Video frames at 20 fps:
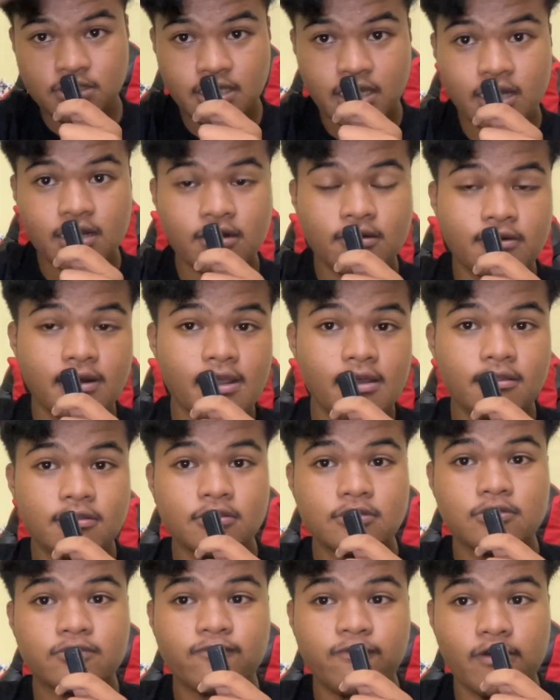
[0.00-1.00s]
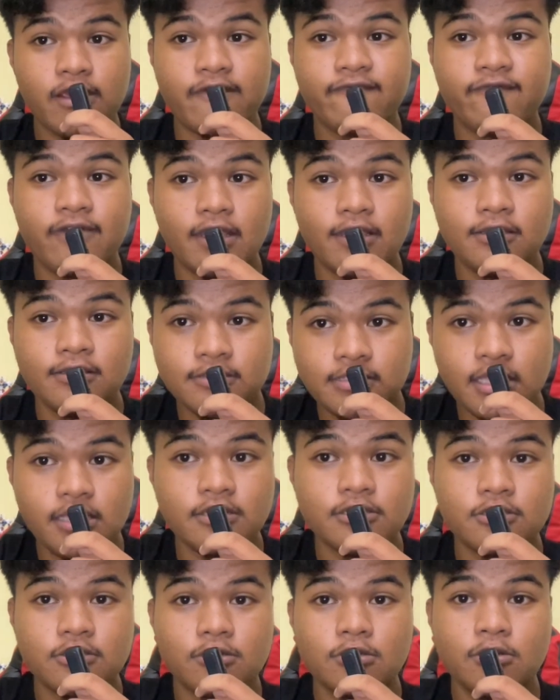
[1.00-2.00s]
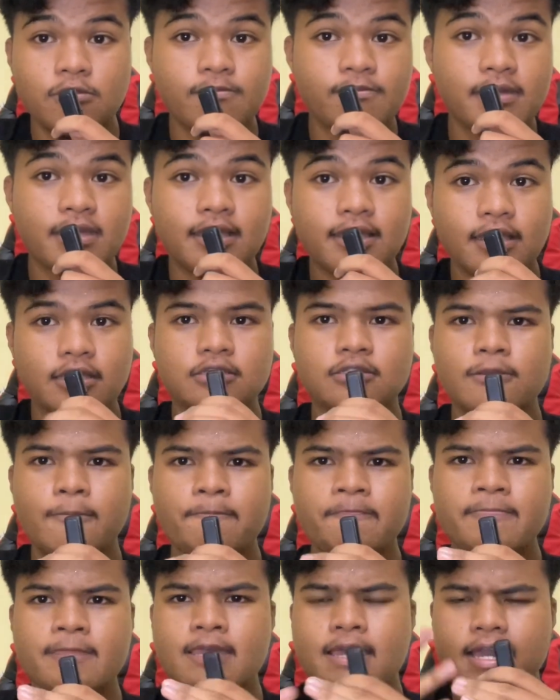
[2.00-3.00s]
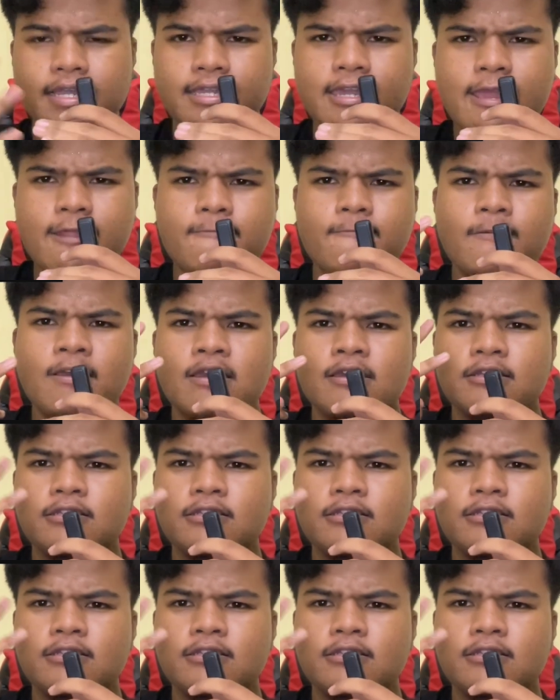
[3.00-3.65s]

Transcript: that rail for advantage, you know, because again,